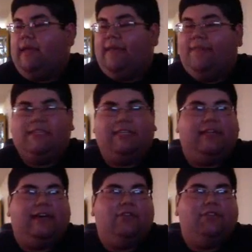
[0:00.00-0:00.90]
And this
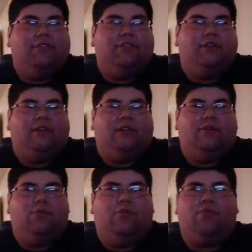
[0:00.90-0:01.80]
allows
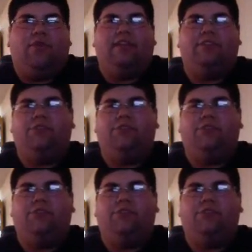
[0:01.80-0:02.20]
Wolverine